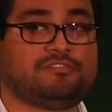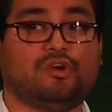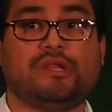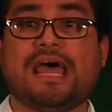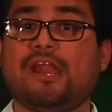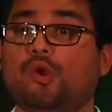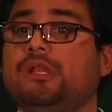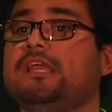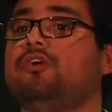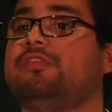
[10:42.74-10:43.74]
So not
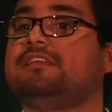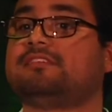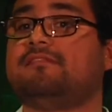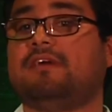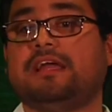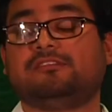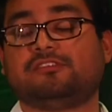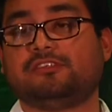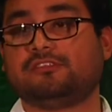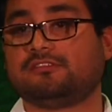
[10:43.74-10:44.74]
only are these
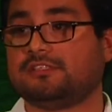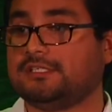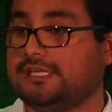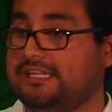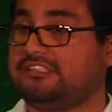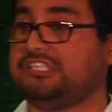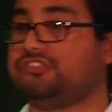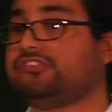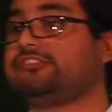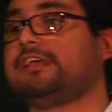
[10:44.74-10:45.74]
advisors and
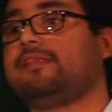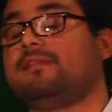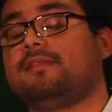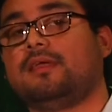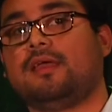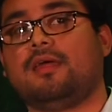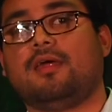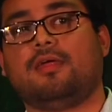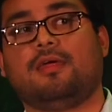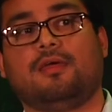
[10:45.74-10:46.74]
teachers at
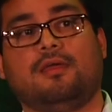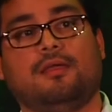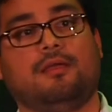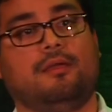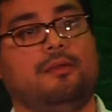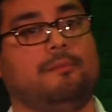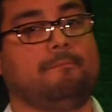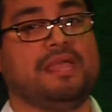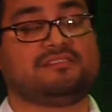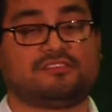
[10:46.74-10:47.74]

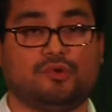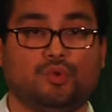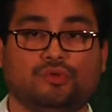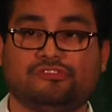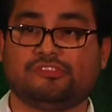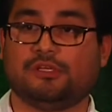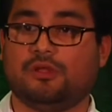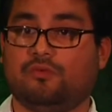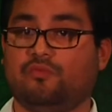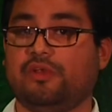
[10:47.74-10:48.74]
med schools
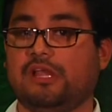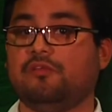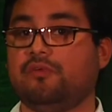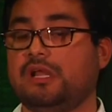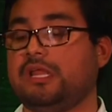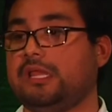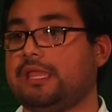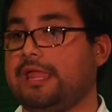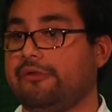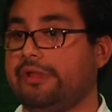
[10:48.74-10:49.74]
really, really
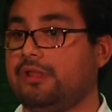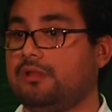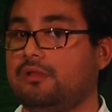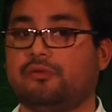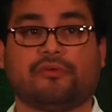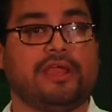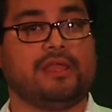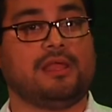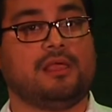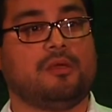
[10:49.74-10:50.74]
caring,
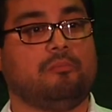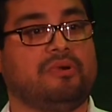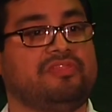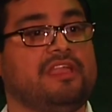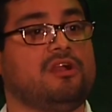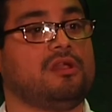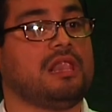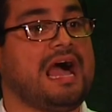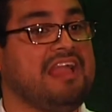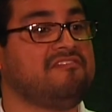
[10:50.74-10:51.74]
great, but they are
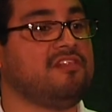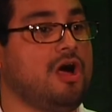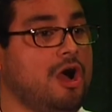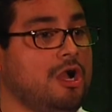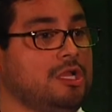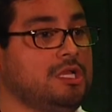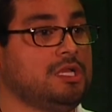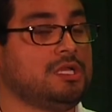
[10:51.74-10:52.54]
lifelong